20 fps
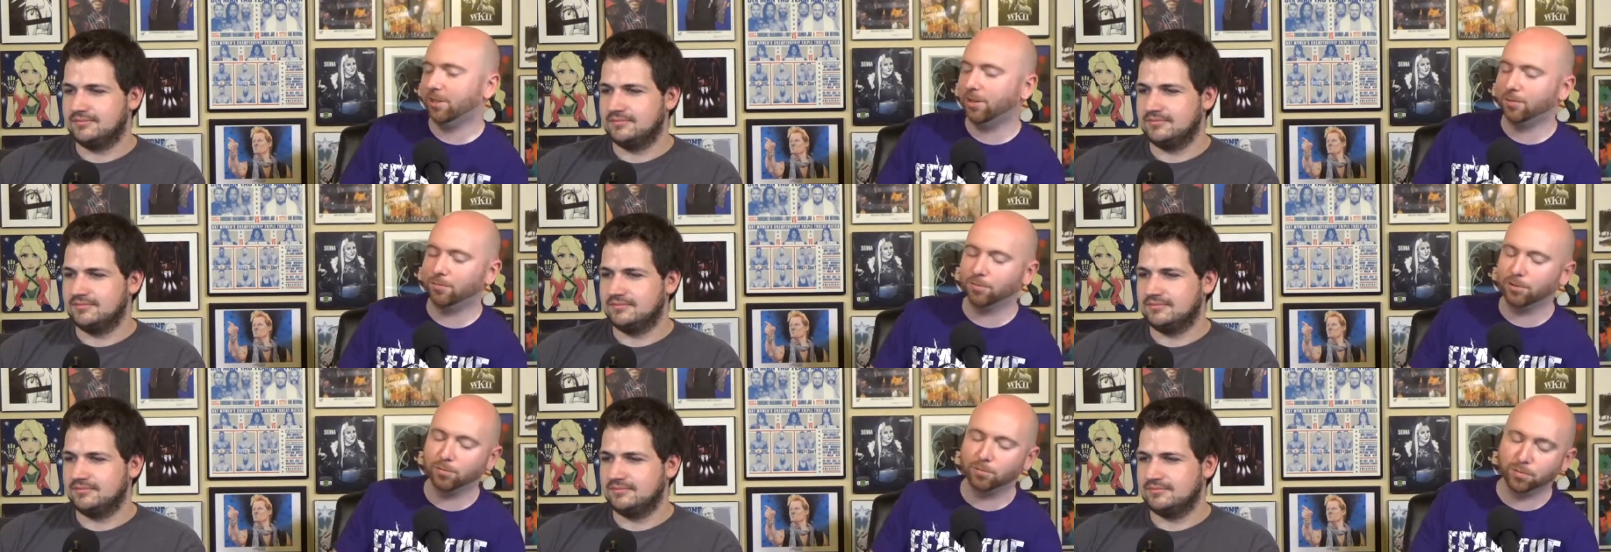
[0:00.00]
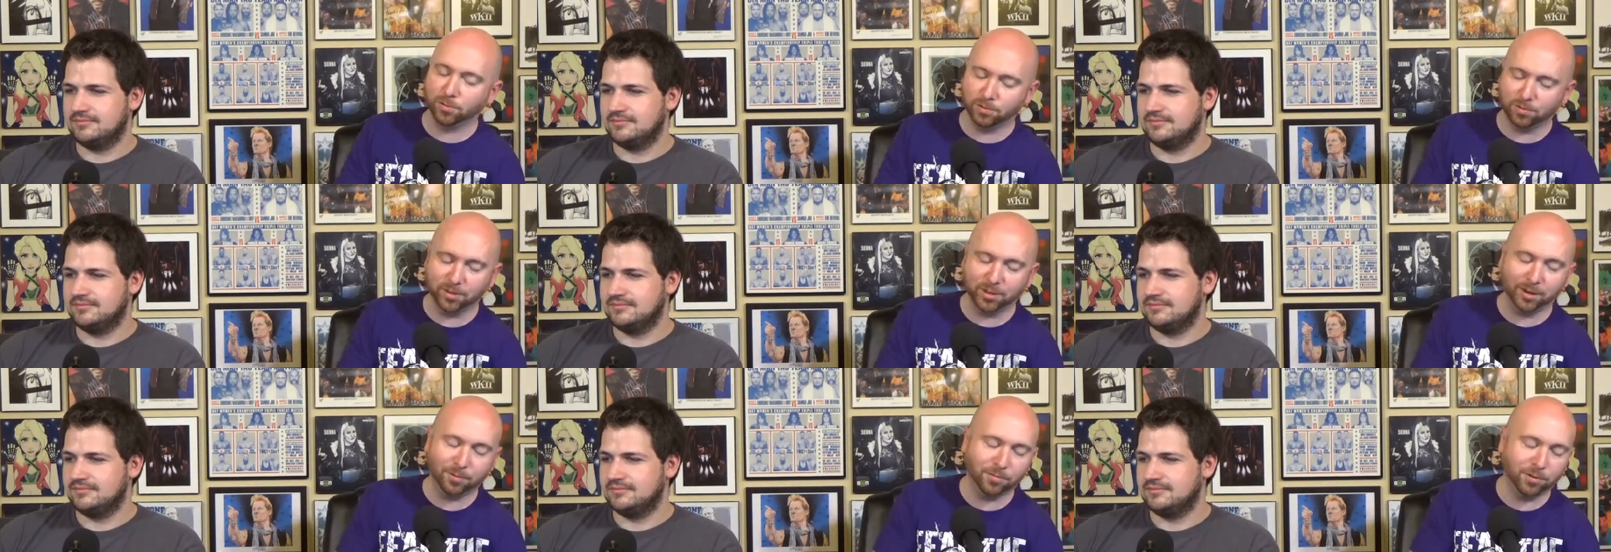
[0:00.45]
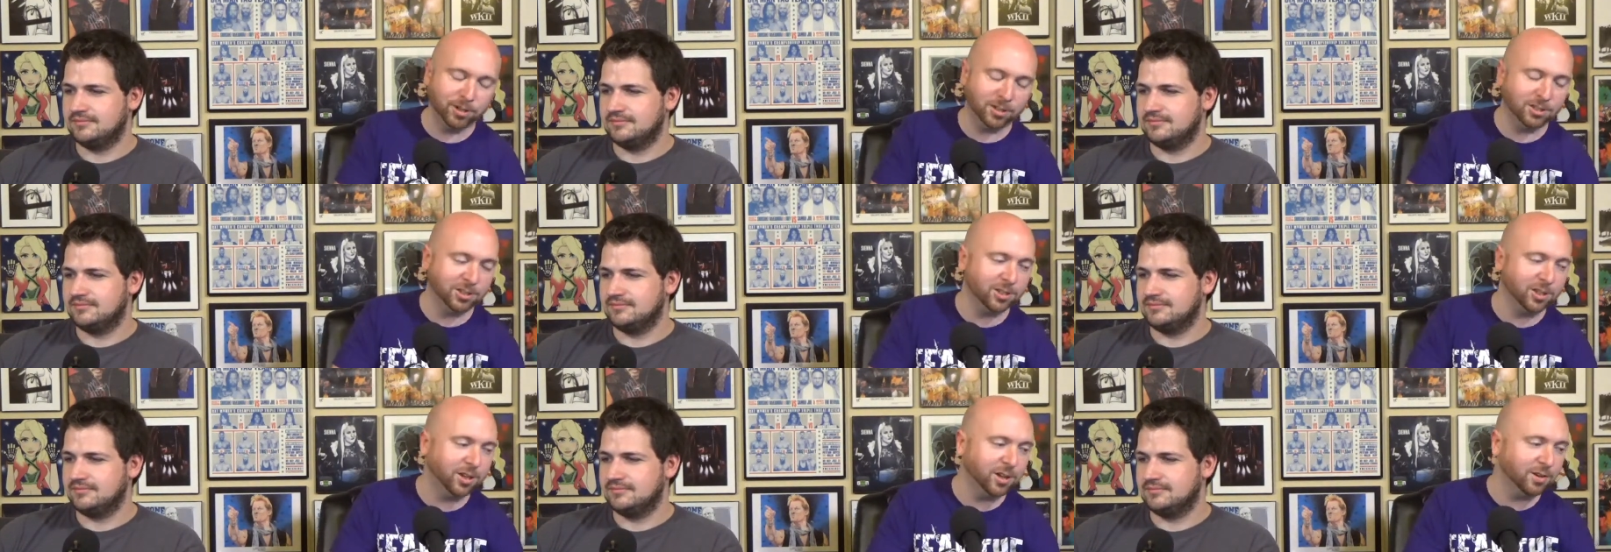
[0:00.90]
Speaker 1: on with at
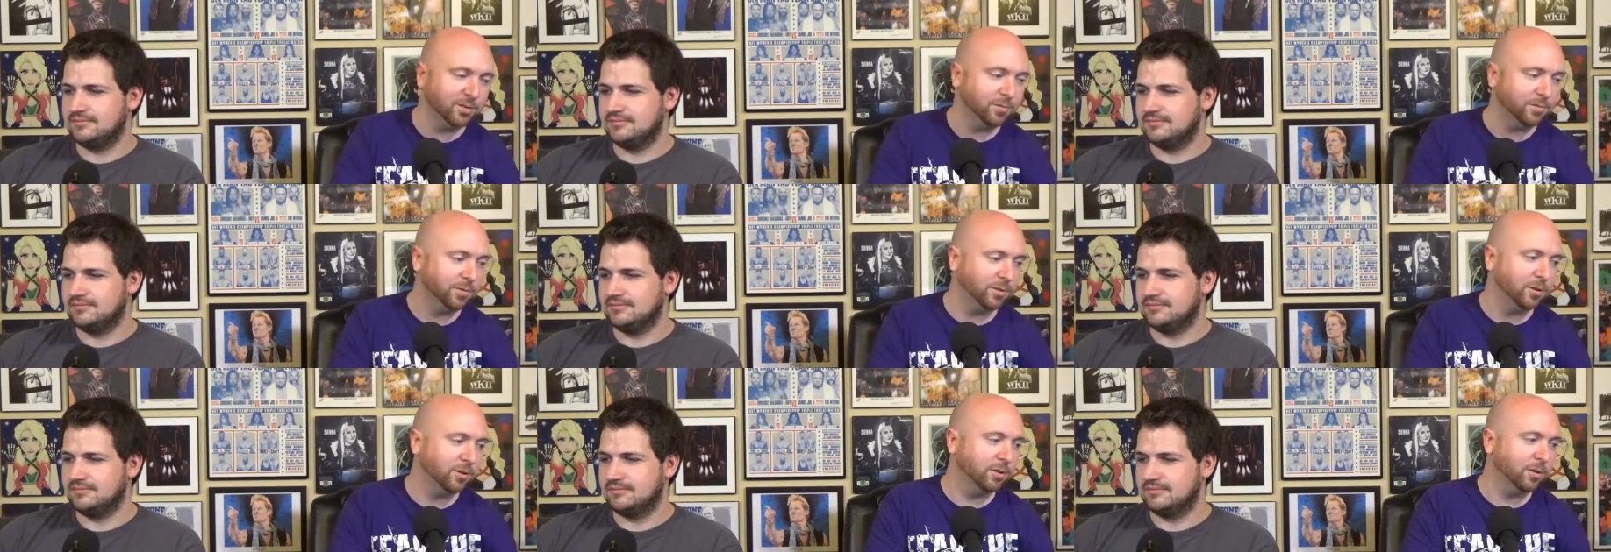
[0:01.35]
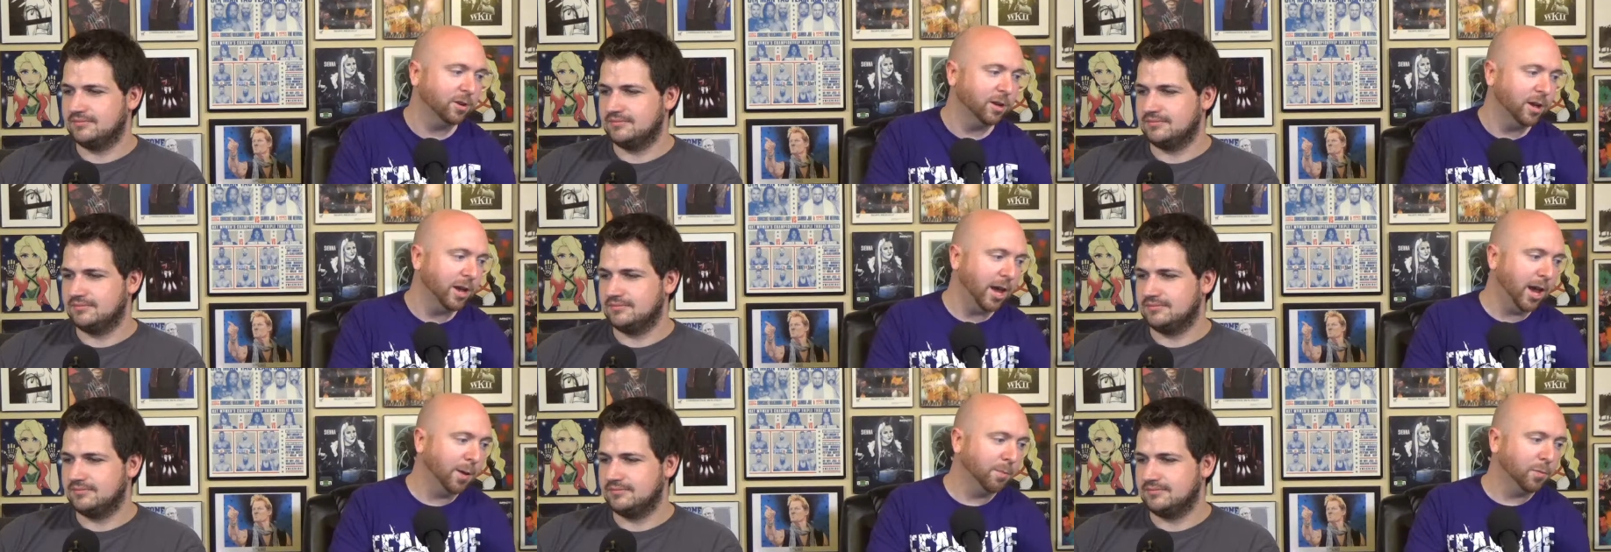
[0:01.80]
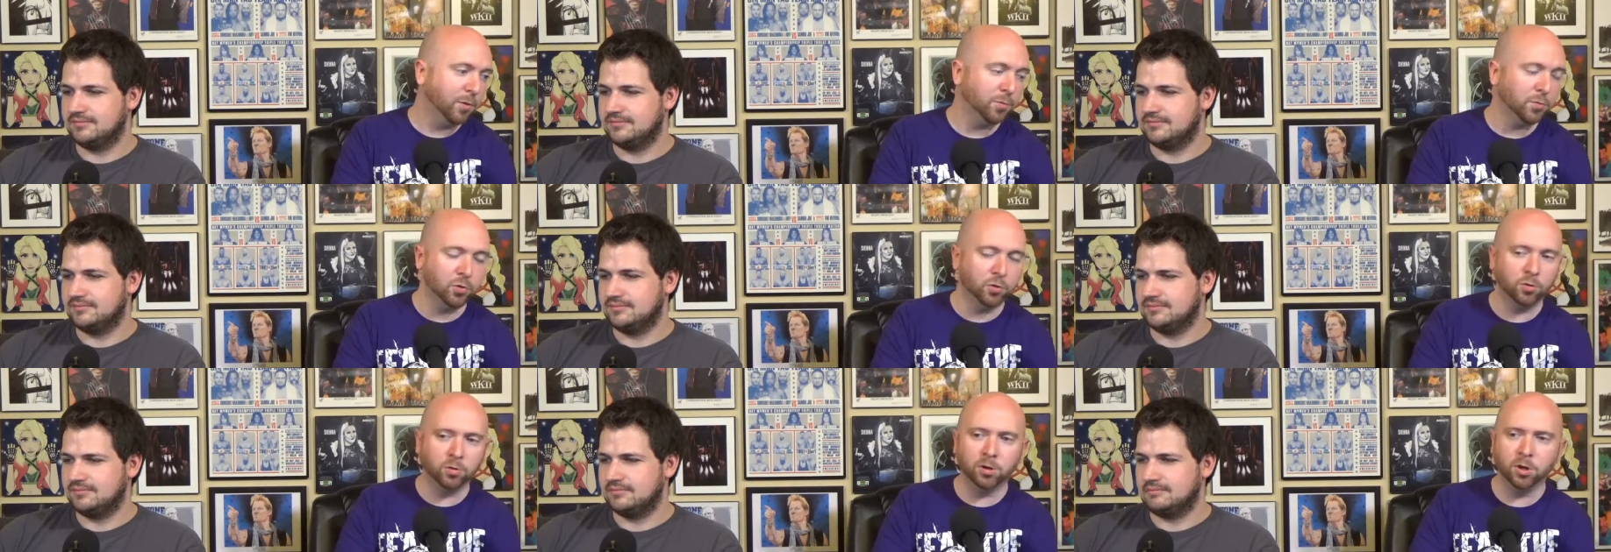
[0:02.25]
ringside for Ember
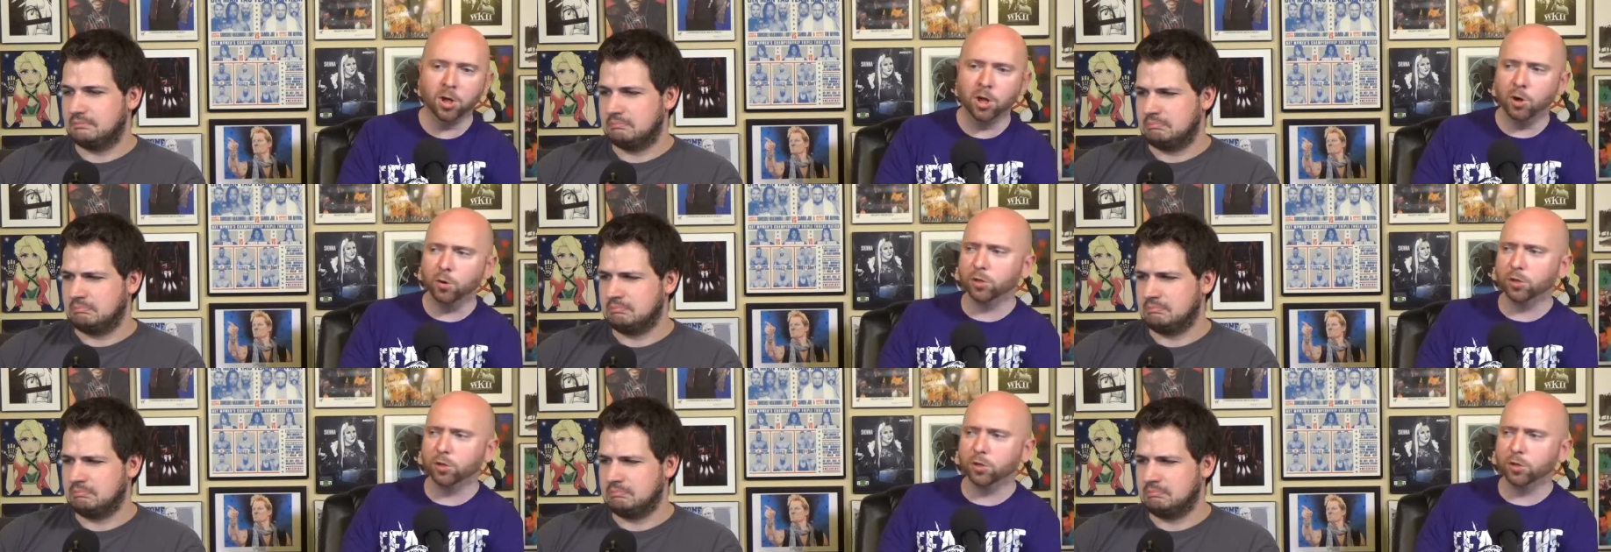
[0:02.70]
Moon,